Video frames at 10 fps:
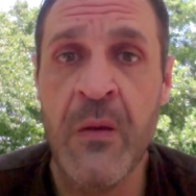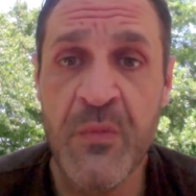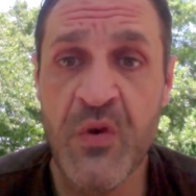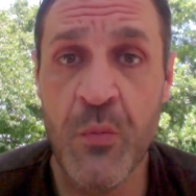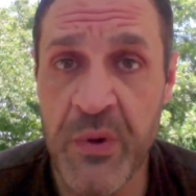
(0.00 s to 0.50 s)

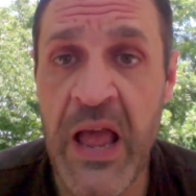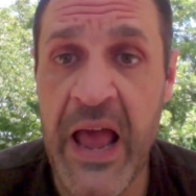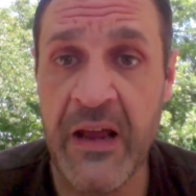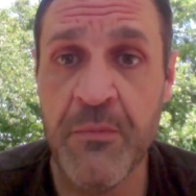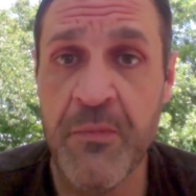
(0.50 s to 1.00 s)
But you're
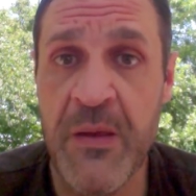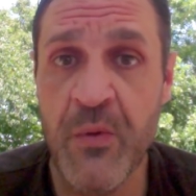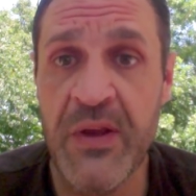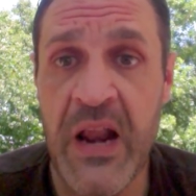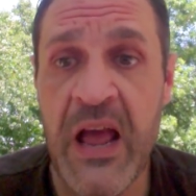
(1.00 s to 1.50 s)
black.
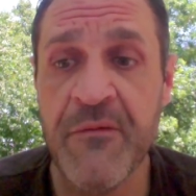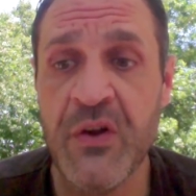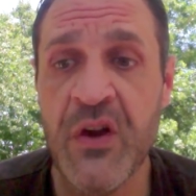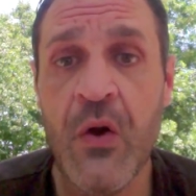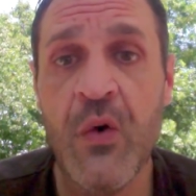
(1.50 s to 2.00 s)
People in
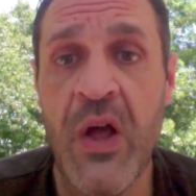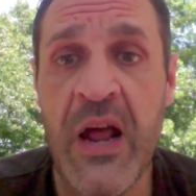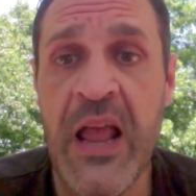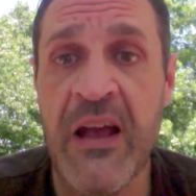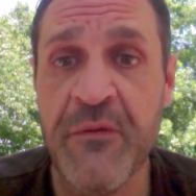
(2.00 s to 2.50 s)
Africa are not
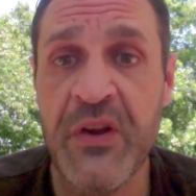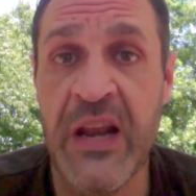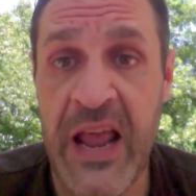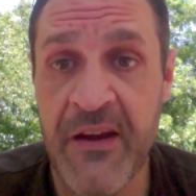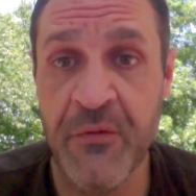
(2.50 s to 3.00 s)

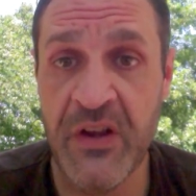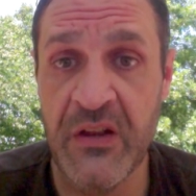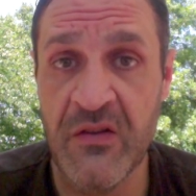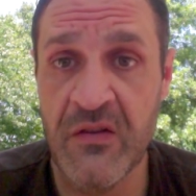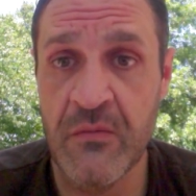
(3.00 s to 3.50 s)

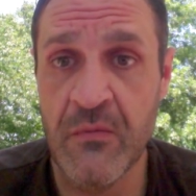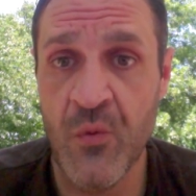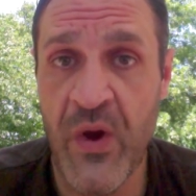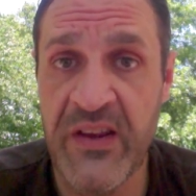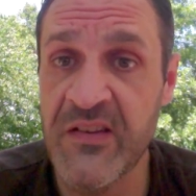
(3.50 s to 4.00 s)
African-Africans.
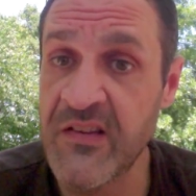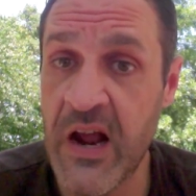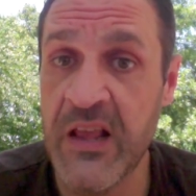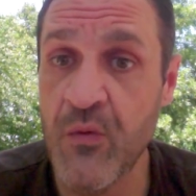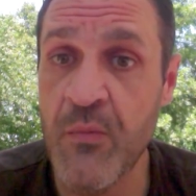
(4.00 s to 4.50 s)
Race does
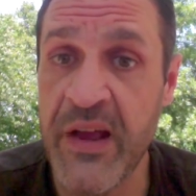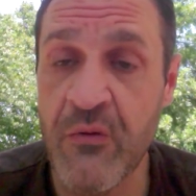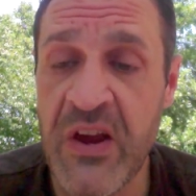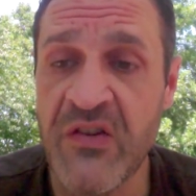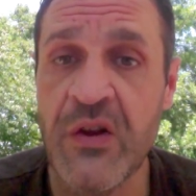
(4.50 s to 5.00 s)
not equal
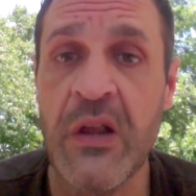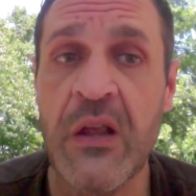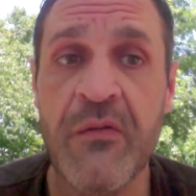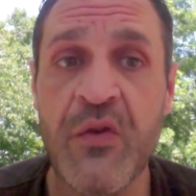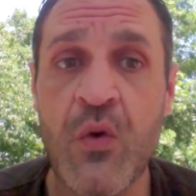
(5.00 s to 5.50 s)
migration.
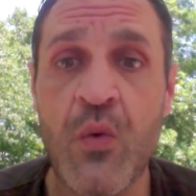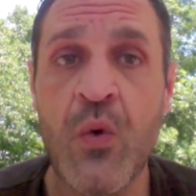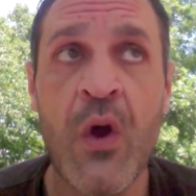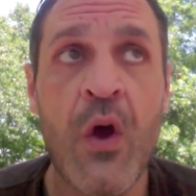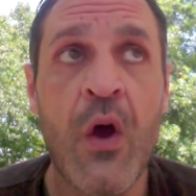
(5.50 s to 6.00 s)
If you
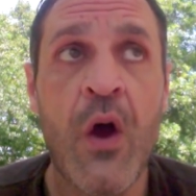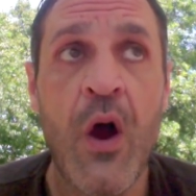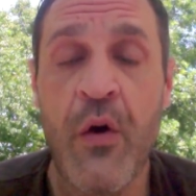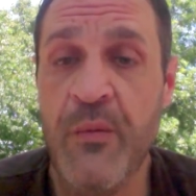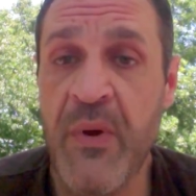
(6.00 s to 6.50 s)

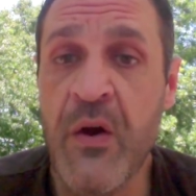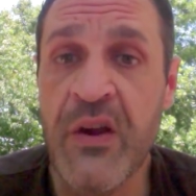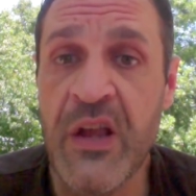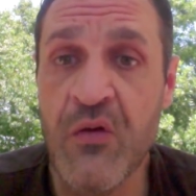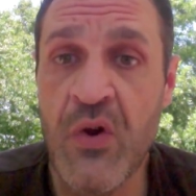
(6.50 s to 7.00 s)
are an
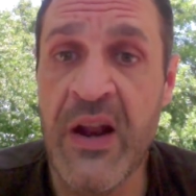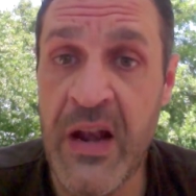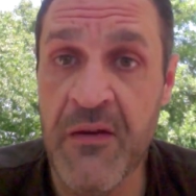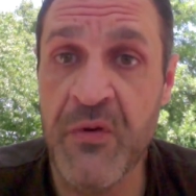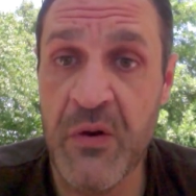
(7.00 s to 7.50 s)
American, you're not an
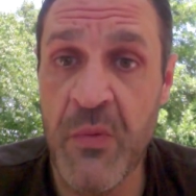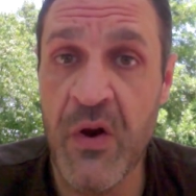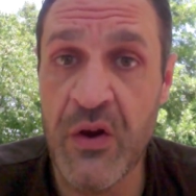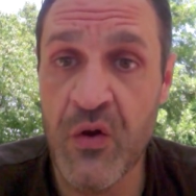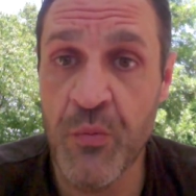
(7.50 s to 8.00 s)

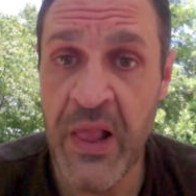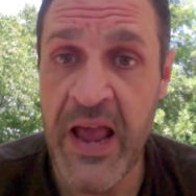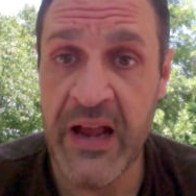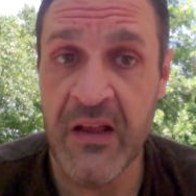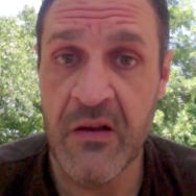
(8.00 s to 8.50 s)
African-American. You're
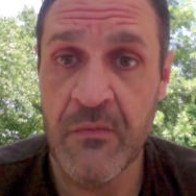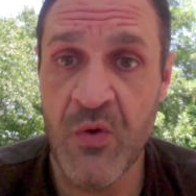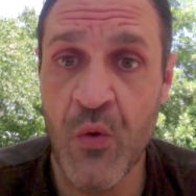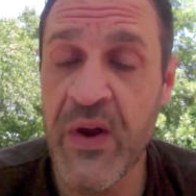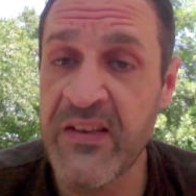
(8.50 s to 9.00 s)
black.
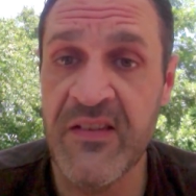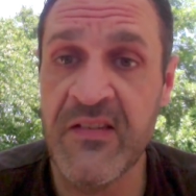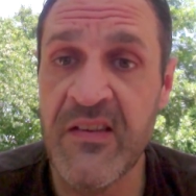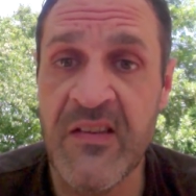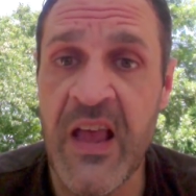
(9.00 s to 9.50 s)
Your race is
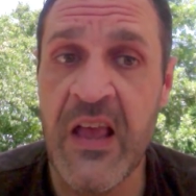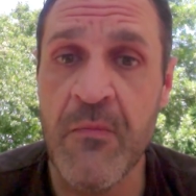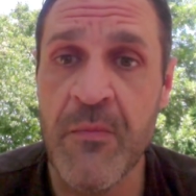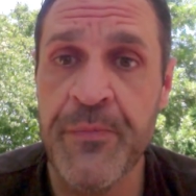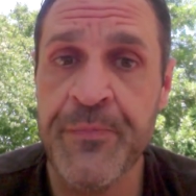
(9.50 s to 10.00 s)
the same